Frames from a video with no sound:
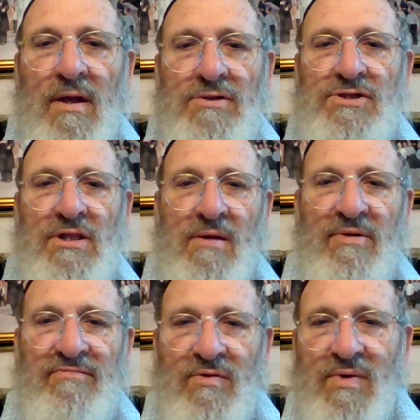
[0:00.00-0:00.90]
Shalom,
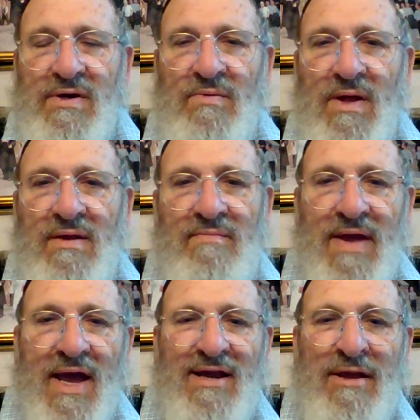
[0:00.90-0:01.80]
everyone, and welcome
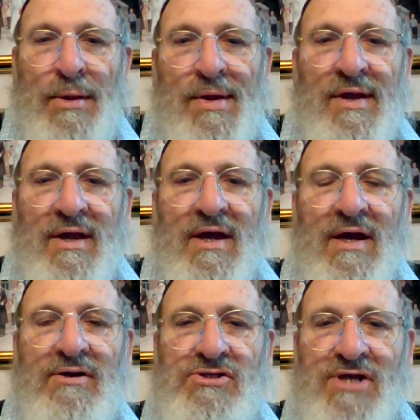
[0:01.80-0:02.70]
back. A
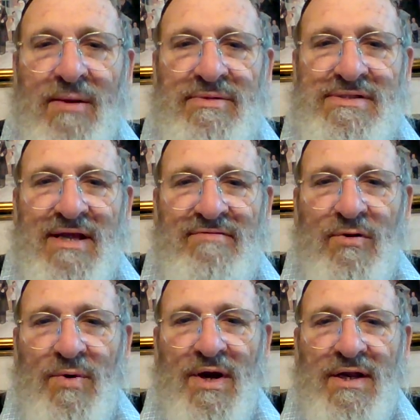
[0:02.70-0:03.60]
good Shabbos,
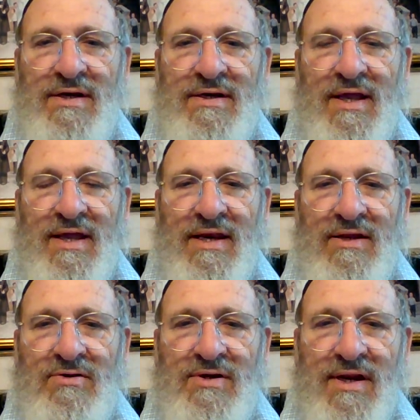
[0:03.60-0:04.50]
everyone, and a
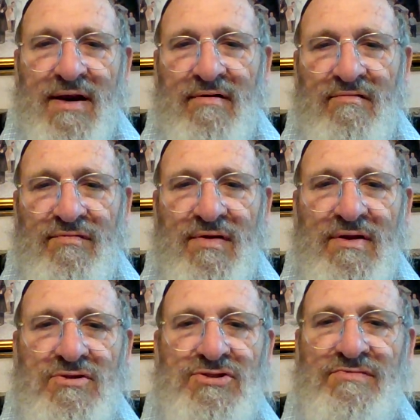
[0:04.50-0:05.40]
good Erev
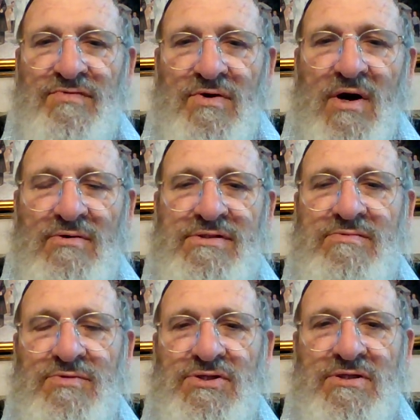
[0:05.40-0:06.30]
Shavuos,
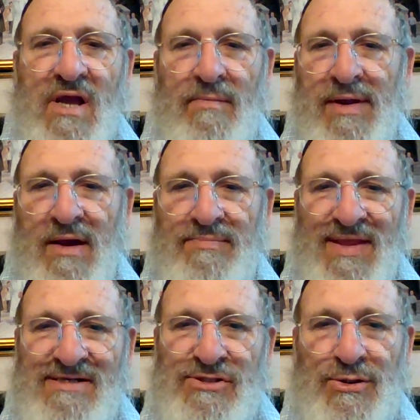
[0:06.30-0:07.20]
which is coming up
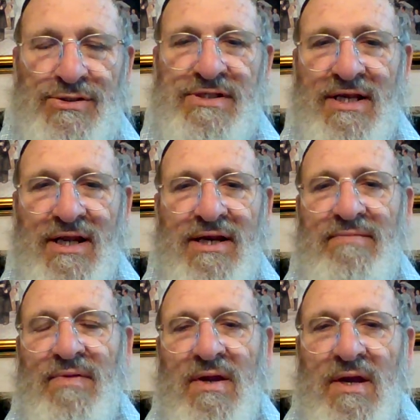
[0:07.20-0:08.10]
next Thursday night.
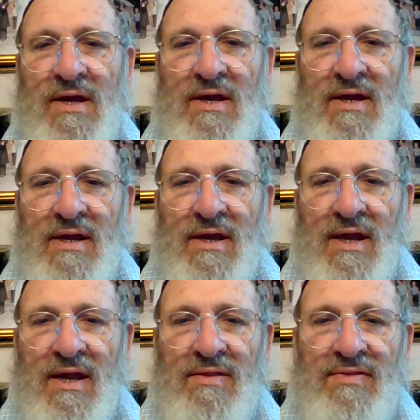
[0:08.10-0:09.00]

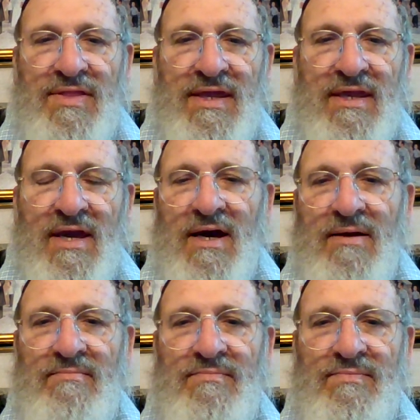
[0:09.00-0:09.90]

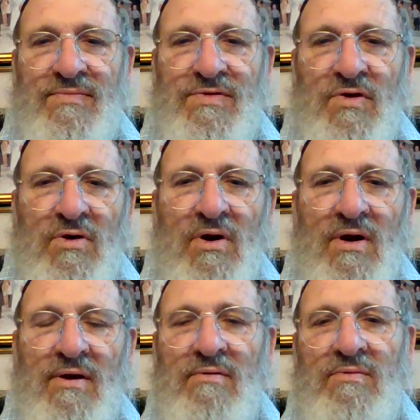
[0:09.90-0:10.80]
The
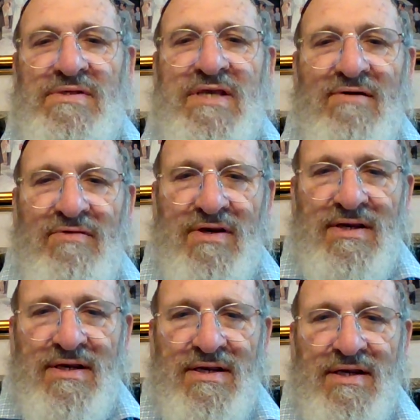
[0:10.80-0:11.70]
Torah was
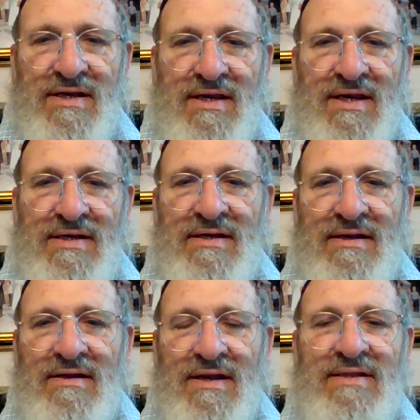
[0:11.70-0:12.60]
given in
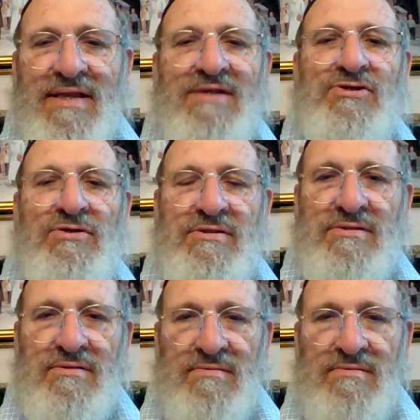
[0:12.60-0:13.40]
a desert.